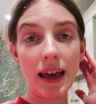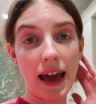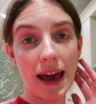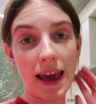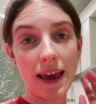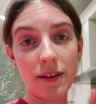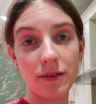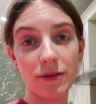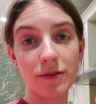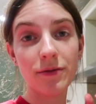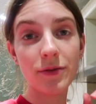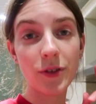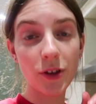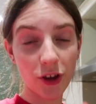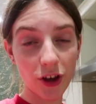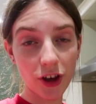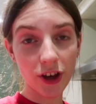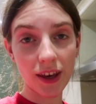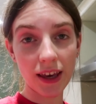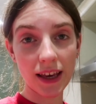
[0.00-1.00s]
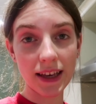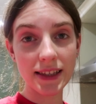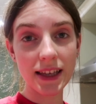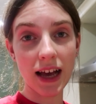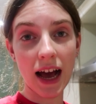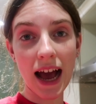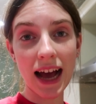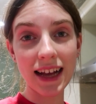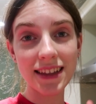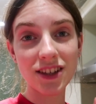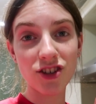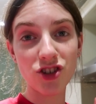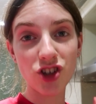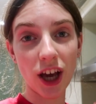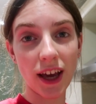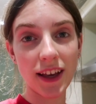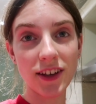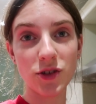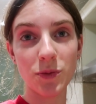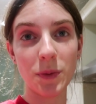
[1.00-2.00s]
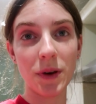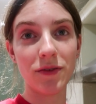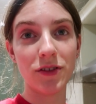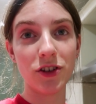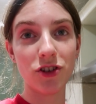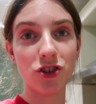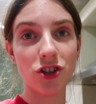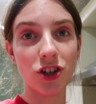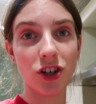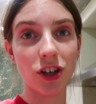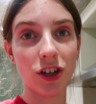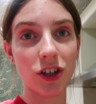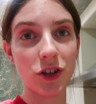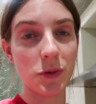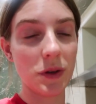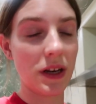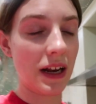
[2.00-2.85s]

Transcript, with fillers: Okay, the cookies, I had to change a bit of the sugar because